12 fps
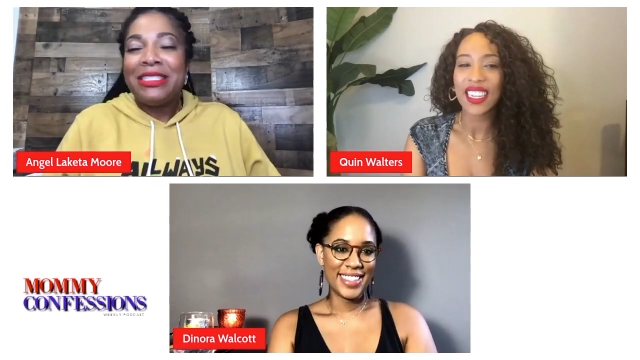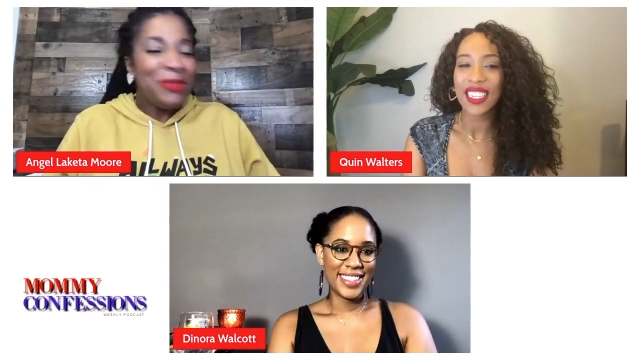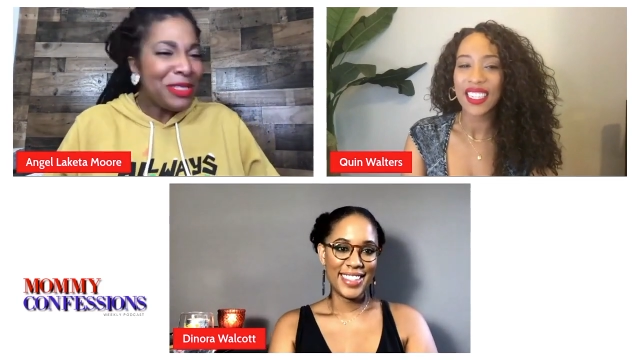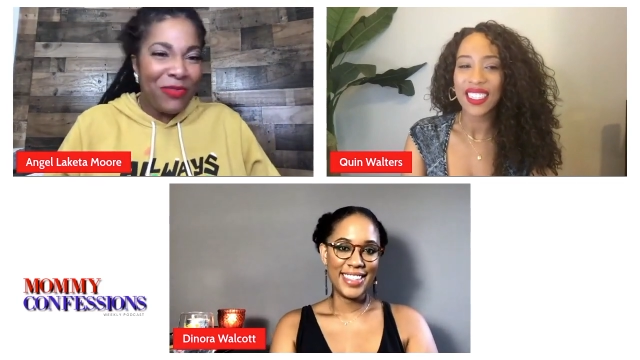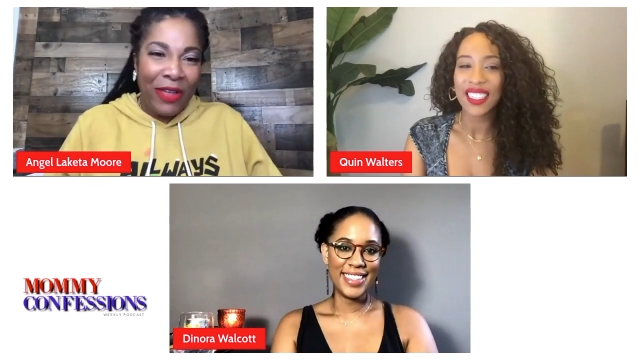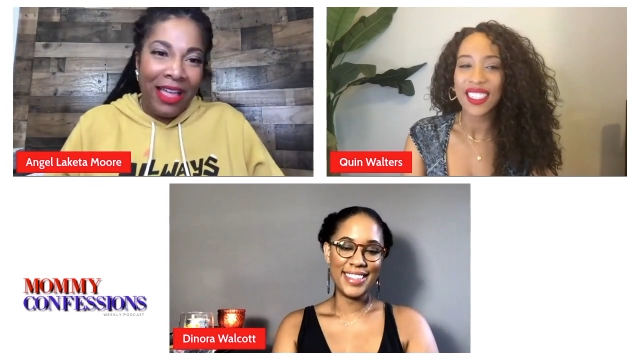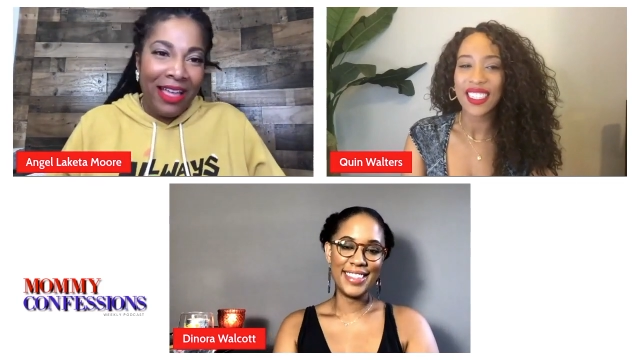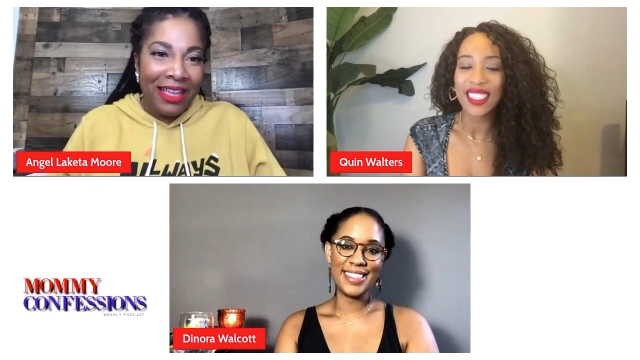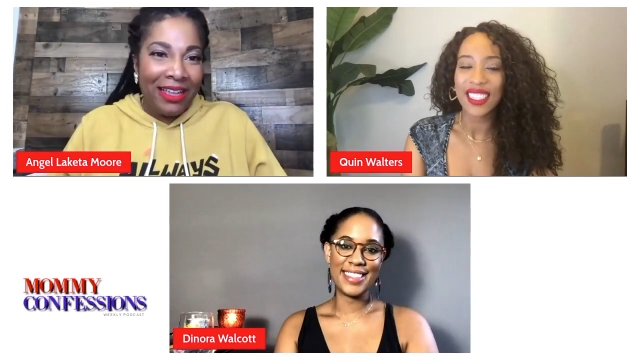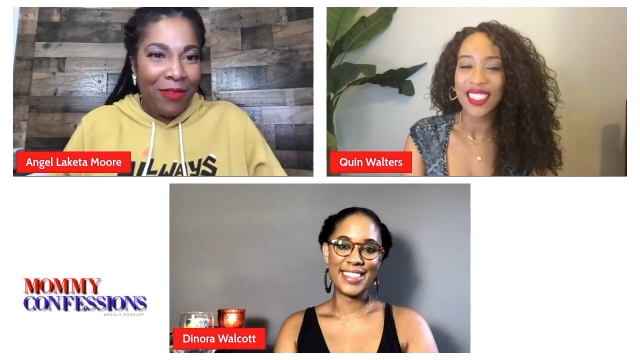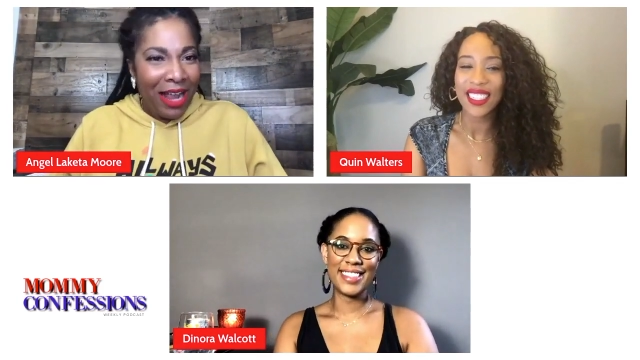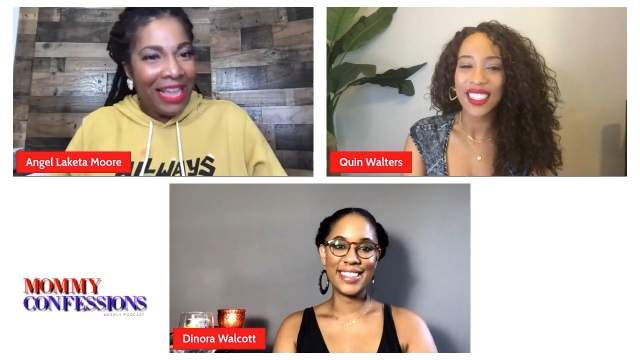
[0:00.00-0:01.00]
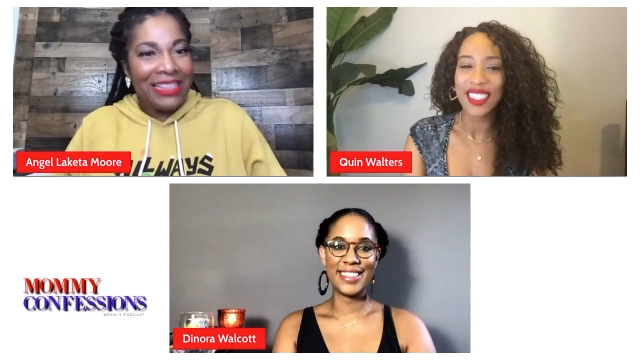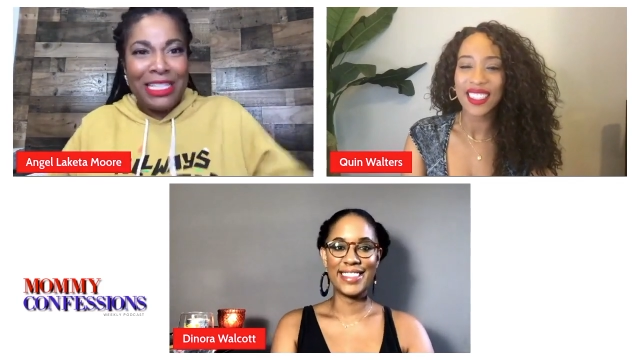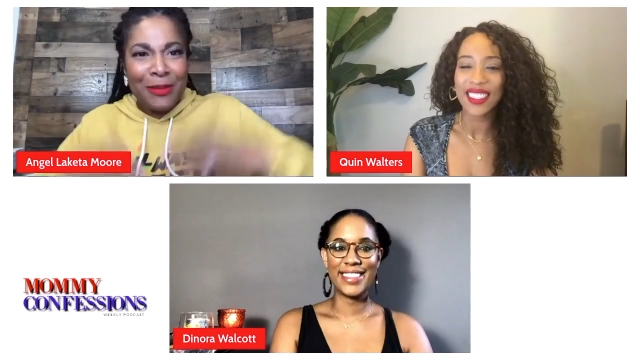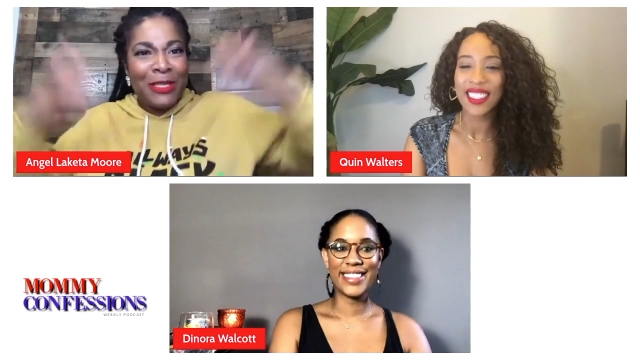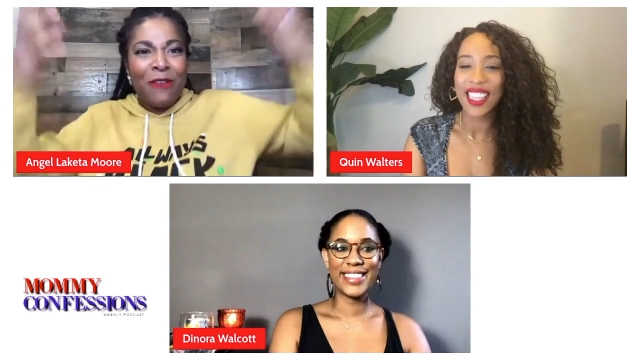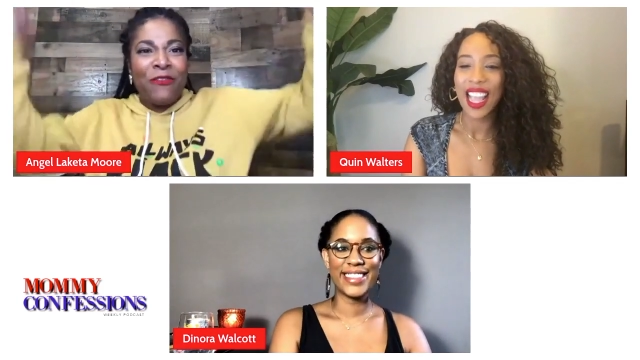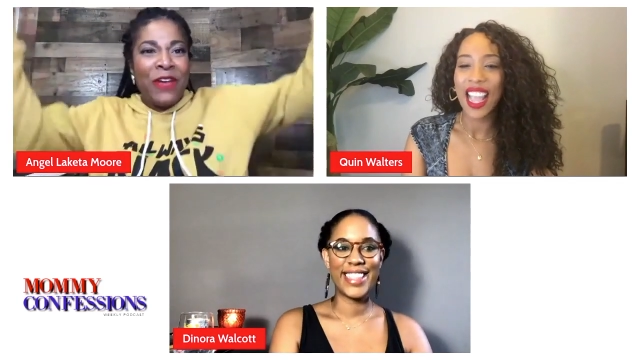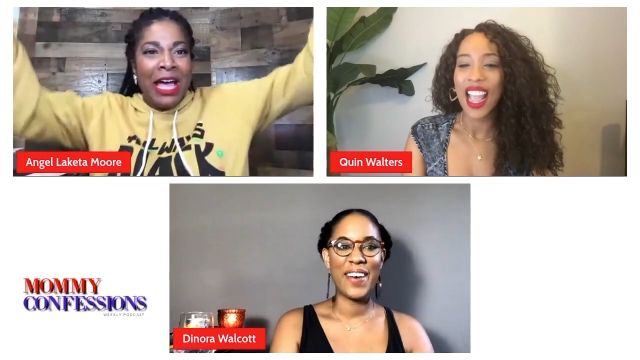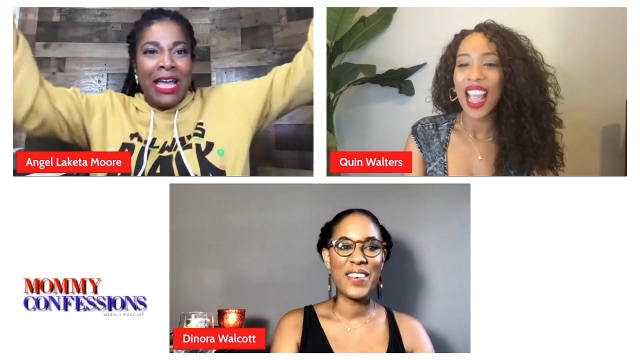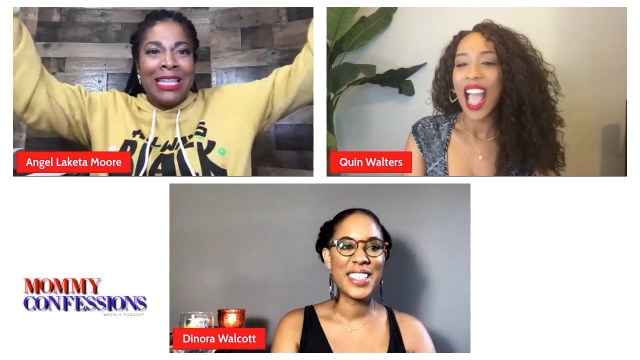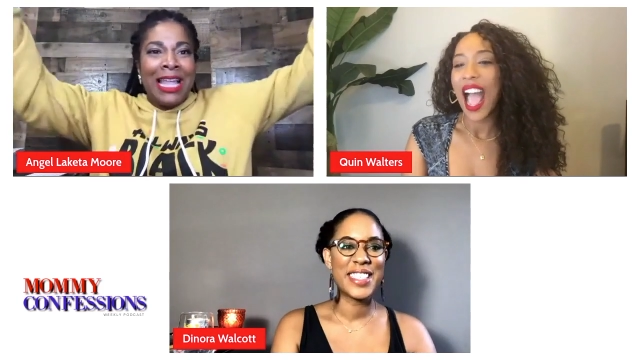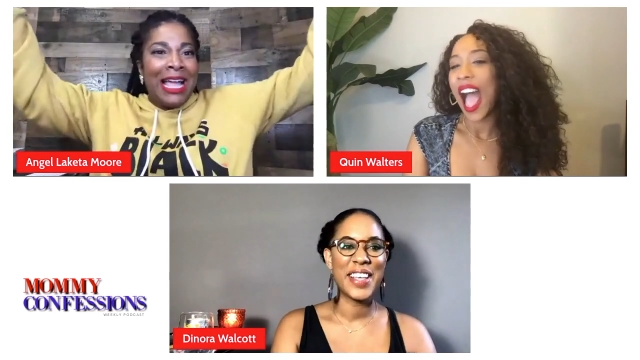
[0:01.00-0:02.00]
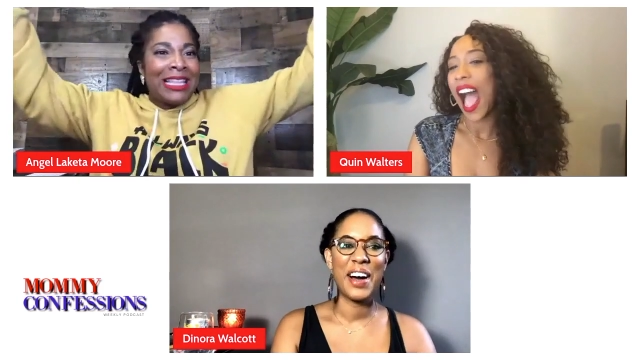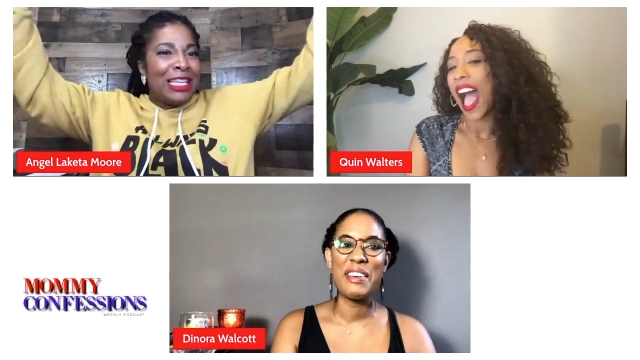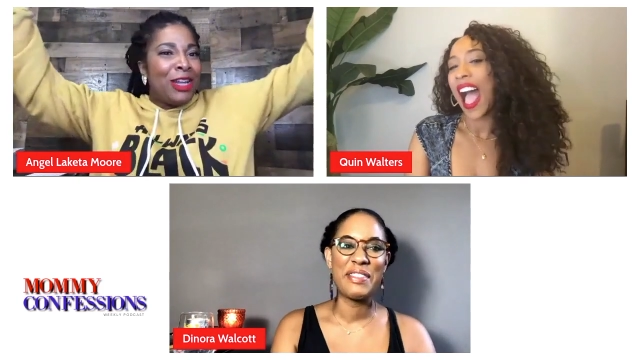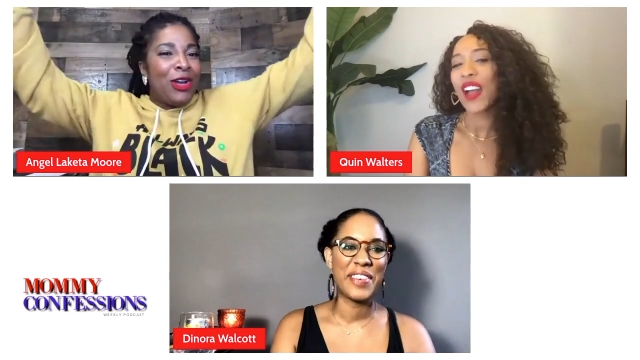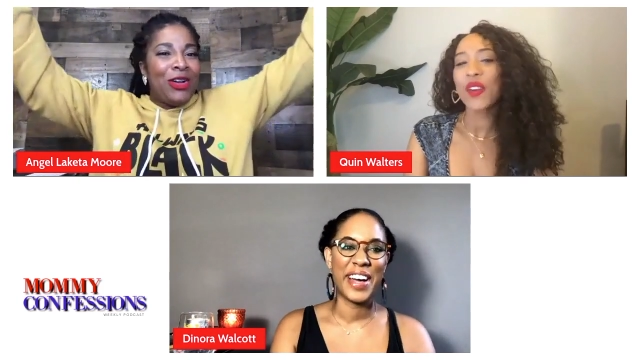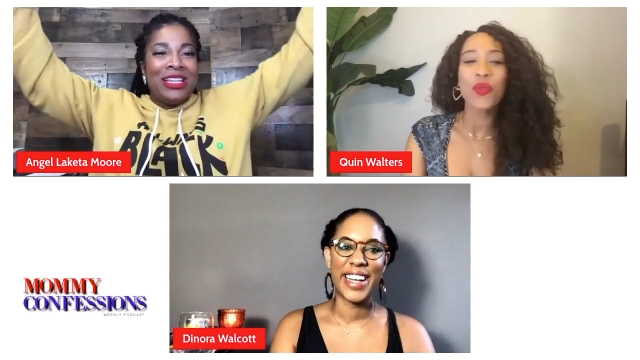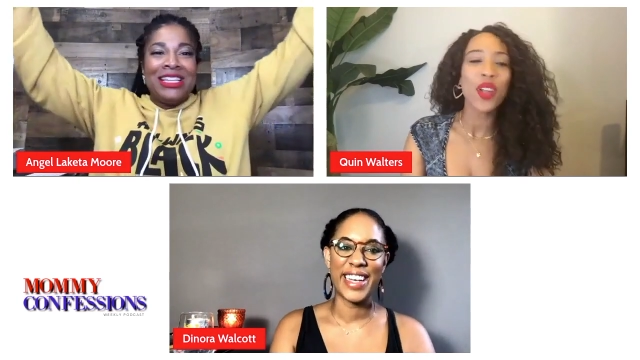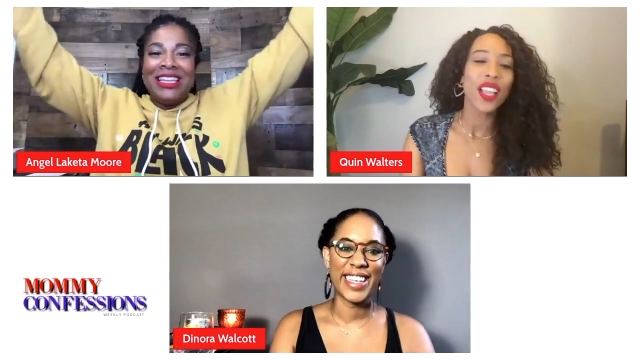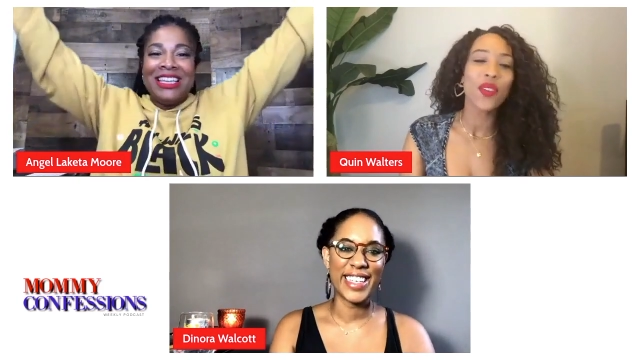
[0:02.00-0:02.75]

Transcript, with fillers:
Speaker 1: this was fun, right? This was a fun, was like, so little, fun.